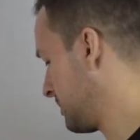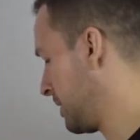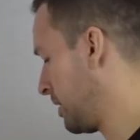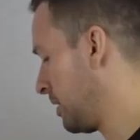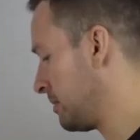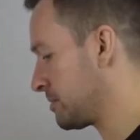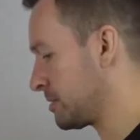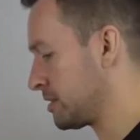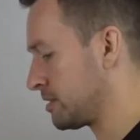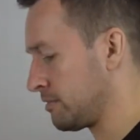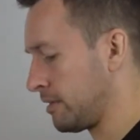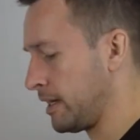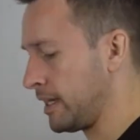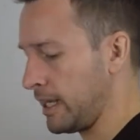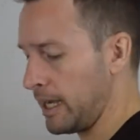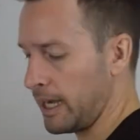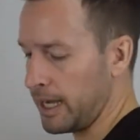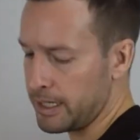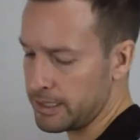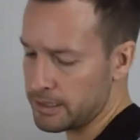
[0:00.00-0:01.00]
my arms are
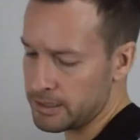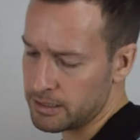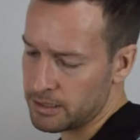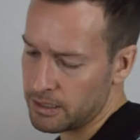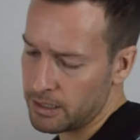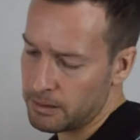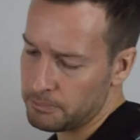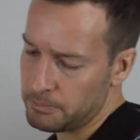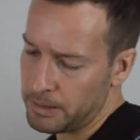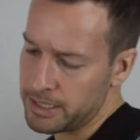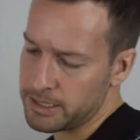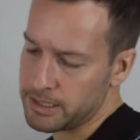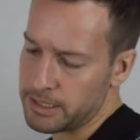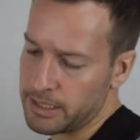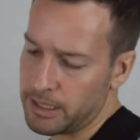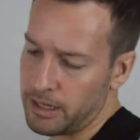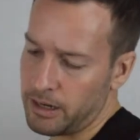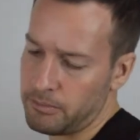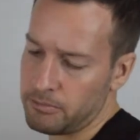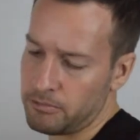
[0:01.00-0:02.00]
straight, and
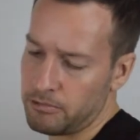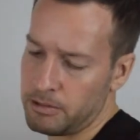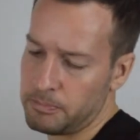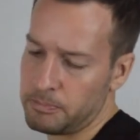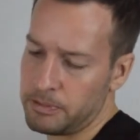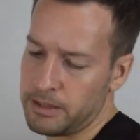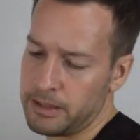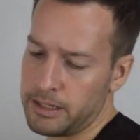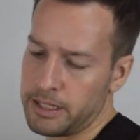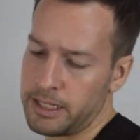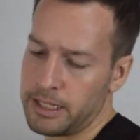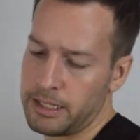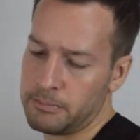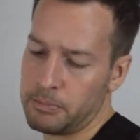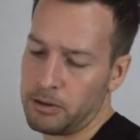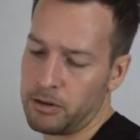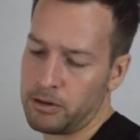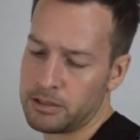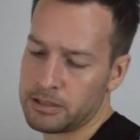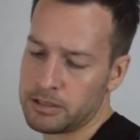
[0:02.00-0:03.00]
basically I'm gripping the
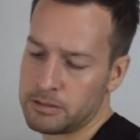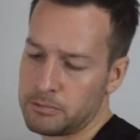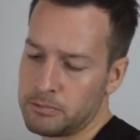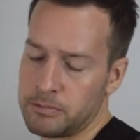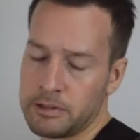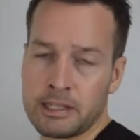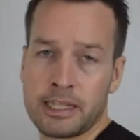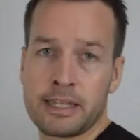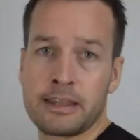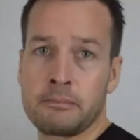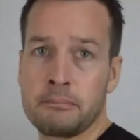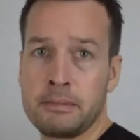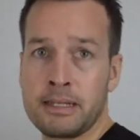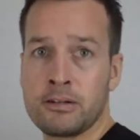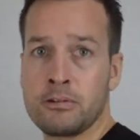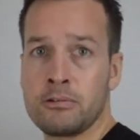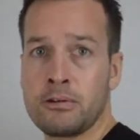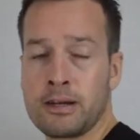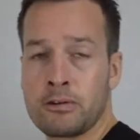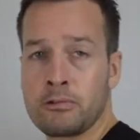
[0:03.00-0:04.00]
box within the
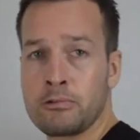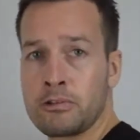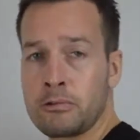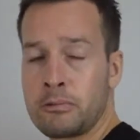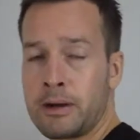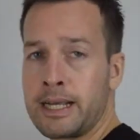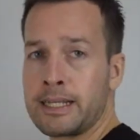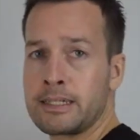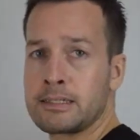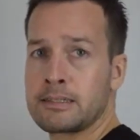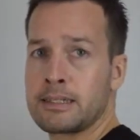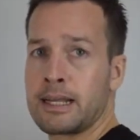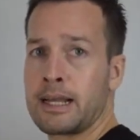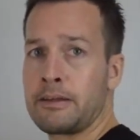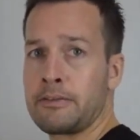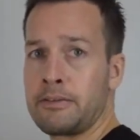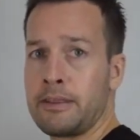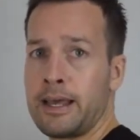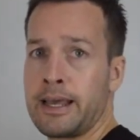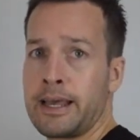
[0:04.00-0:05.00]
middle and all the weight's
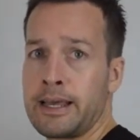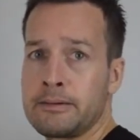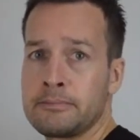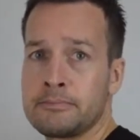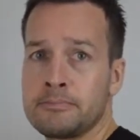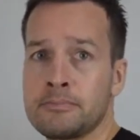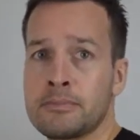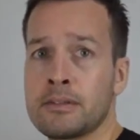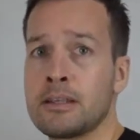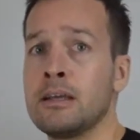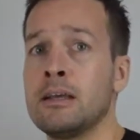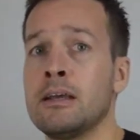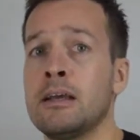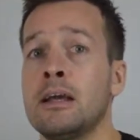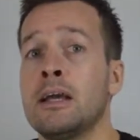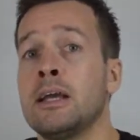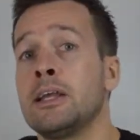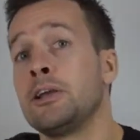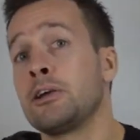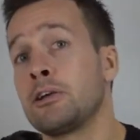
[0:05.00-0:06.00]
down there.
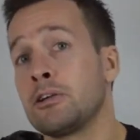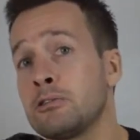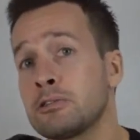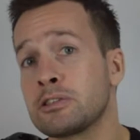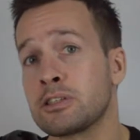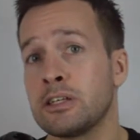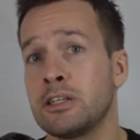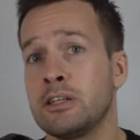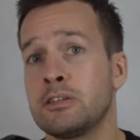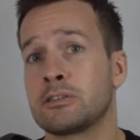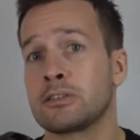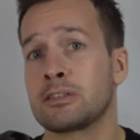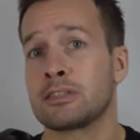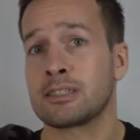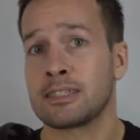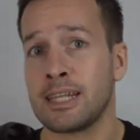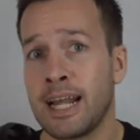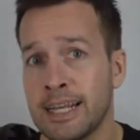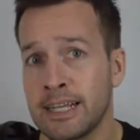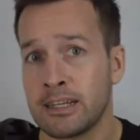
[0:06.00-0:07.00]
You can also use a
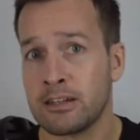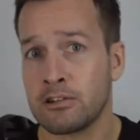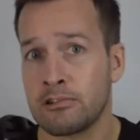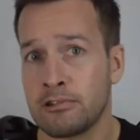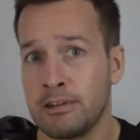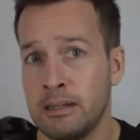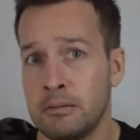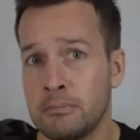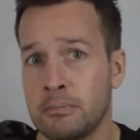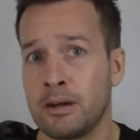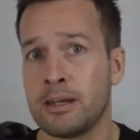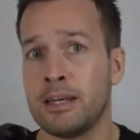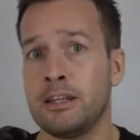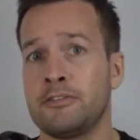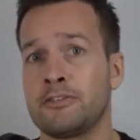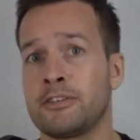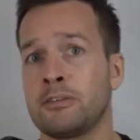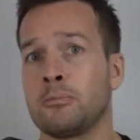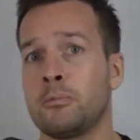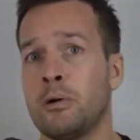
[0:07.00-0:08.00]
staggered grip by
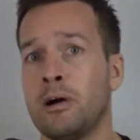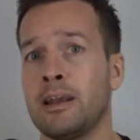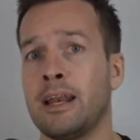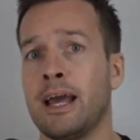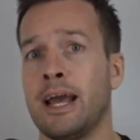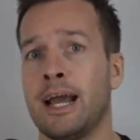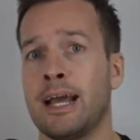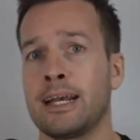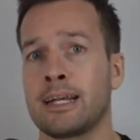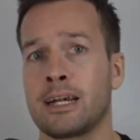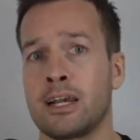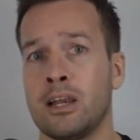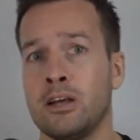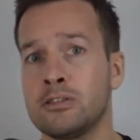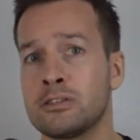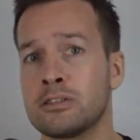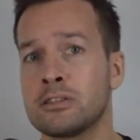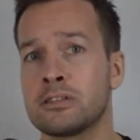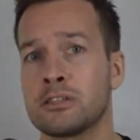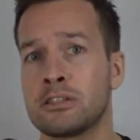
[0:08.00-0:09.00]
lifting one hand
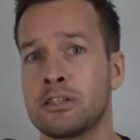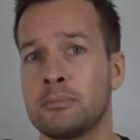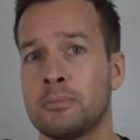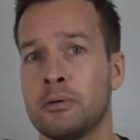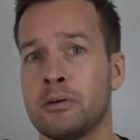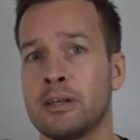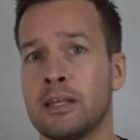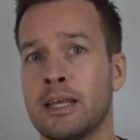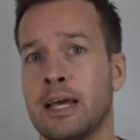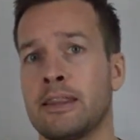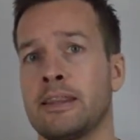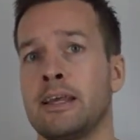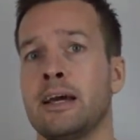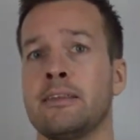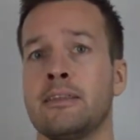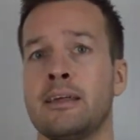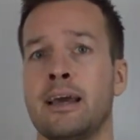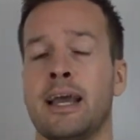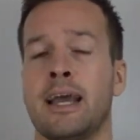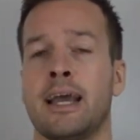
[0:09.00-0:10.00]
closest to your body and the
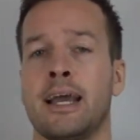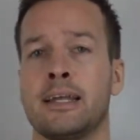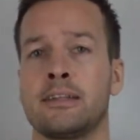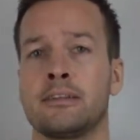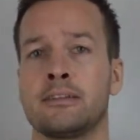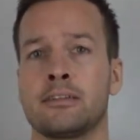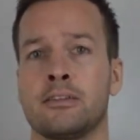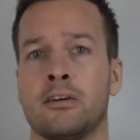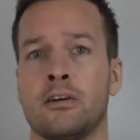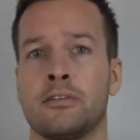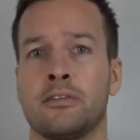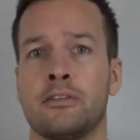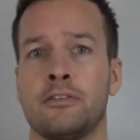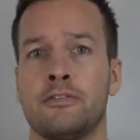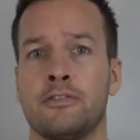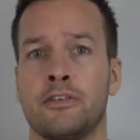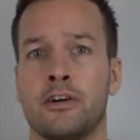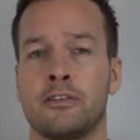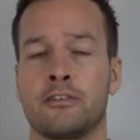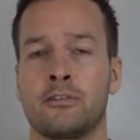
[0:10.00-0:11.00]
other hand on the
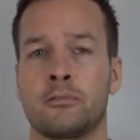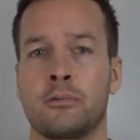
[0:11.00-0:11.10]
further